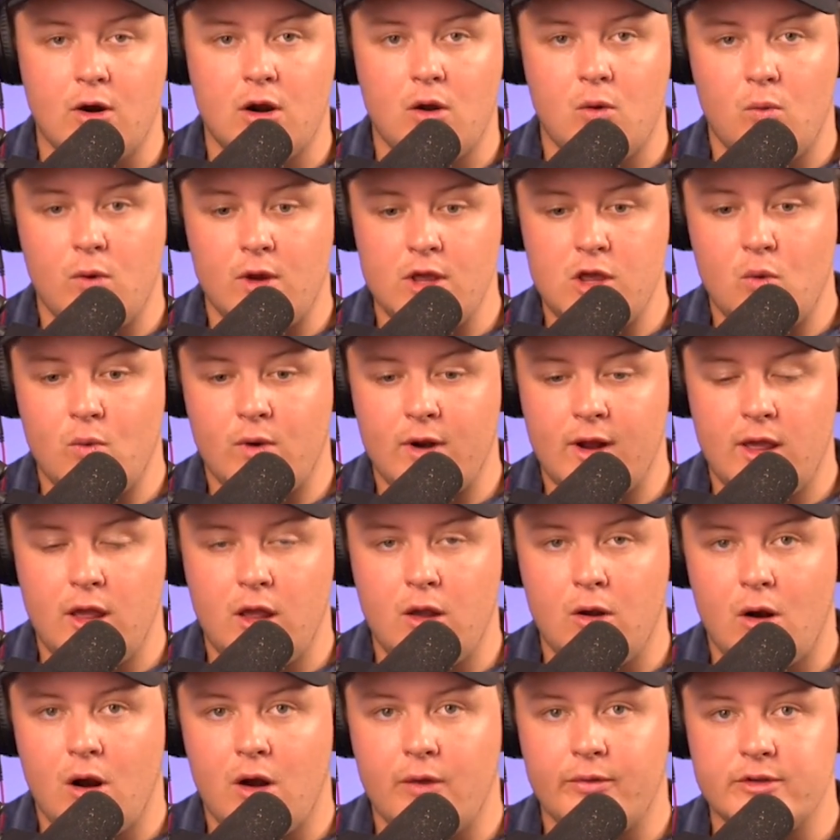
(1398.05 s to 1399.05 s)
on what you want to
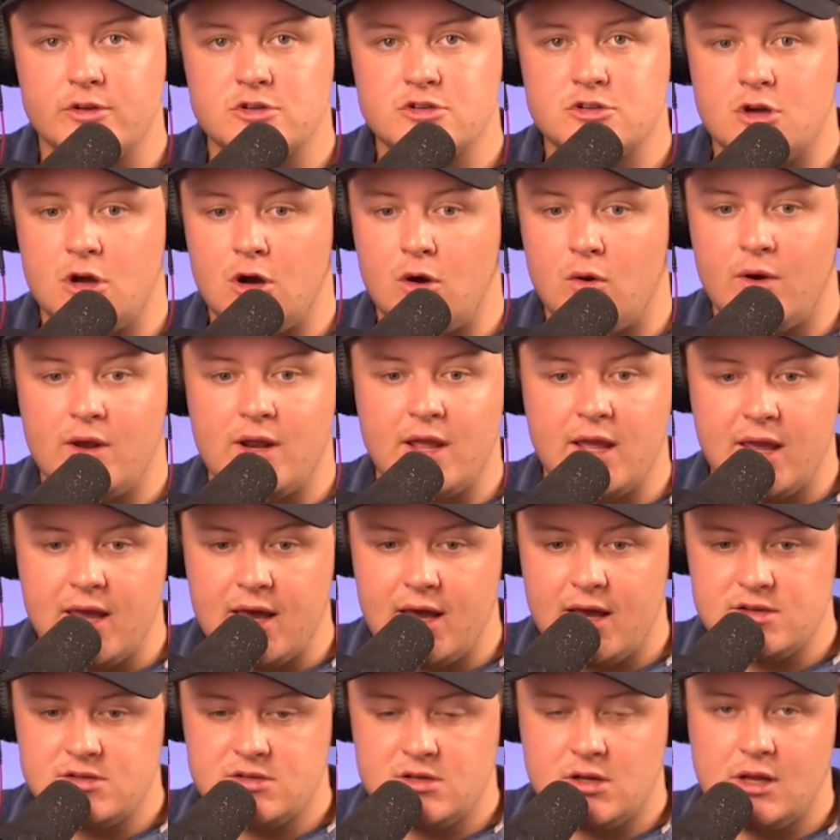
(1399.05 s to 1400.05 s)
hear on the show, any
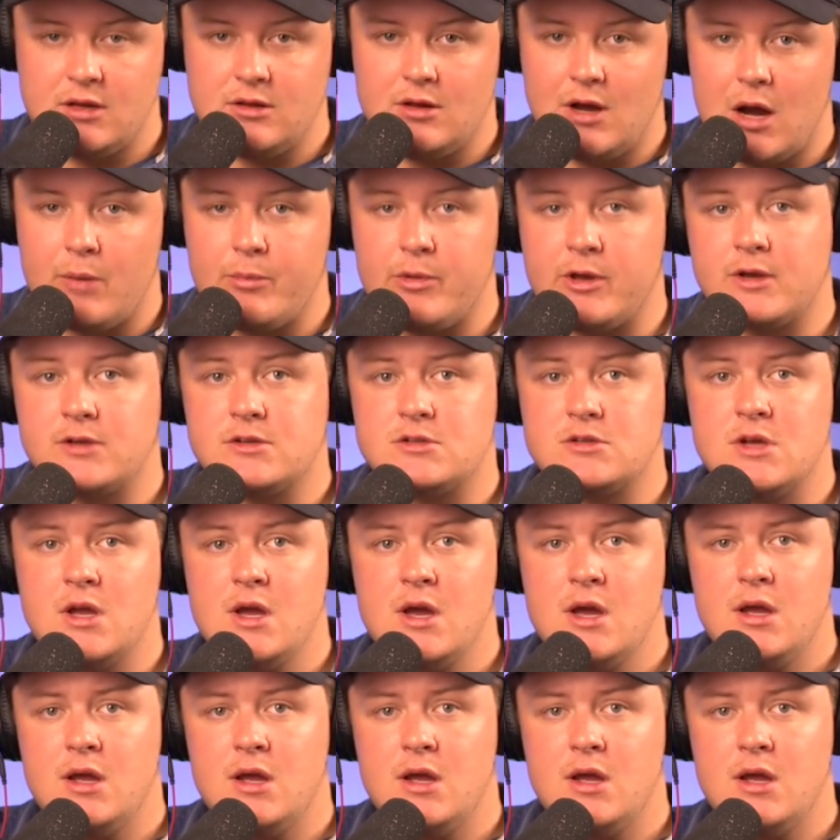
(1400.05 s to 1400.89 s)
guests, any topics.